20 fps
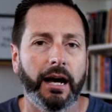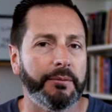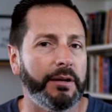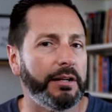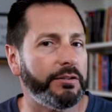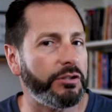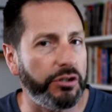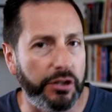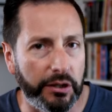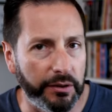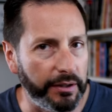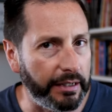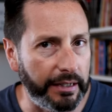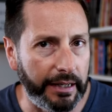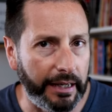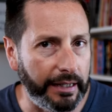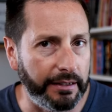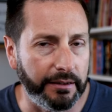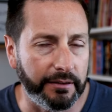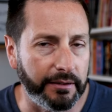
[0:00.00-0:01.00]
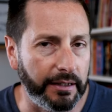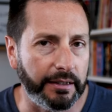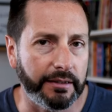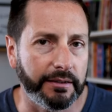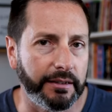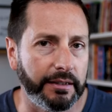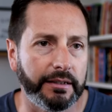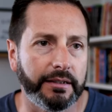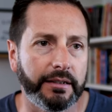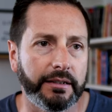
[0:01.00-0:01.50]
I'm not sharing
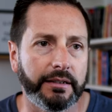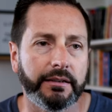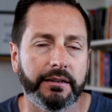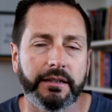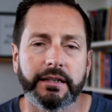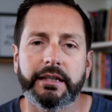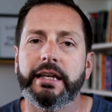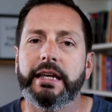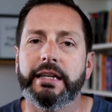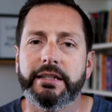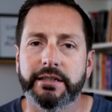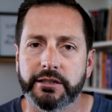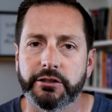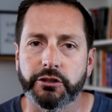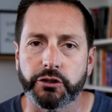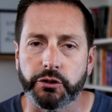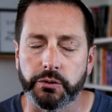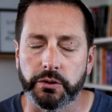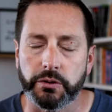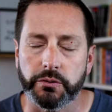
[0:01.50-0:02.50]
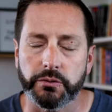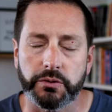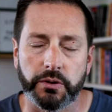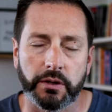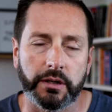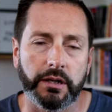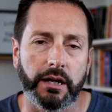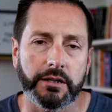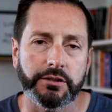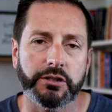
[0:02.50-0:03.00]
anything that, that isn't true. So
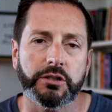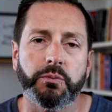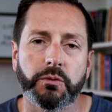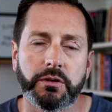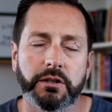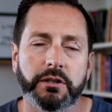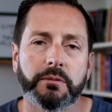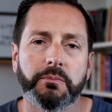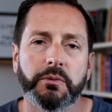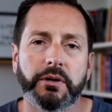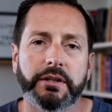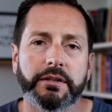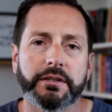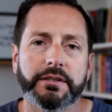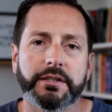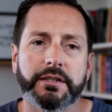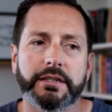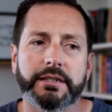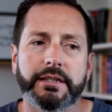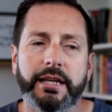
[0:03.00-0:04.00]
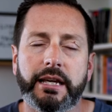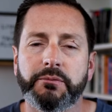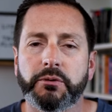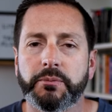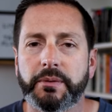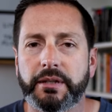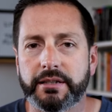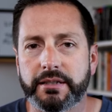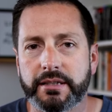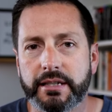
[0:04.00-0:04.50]
I, I just wanted to bring this to the table
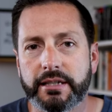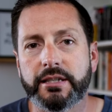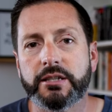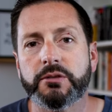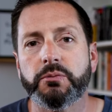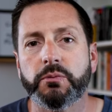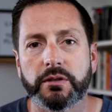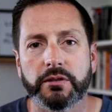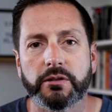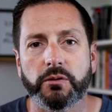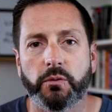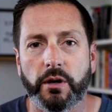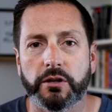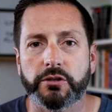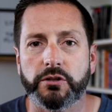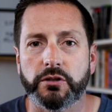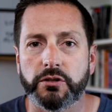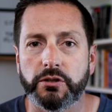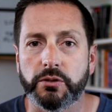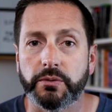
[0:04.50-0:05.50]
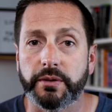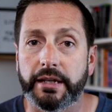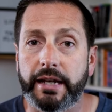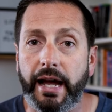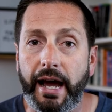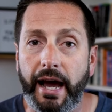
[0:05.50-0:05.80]
because this is one of the questions you get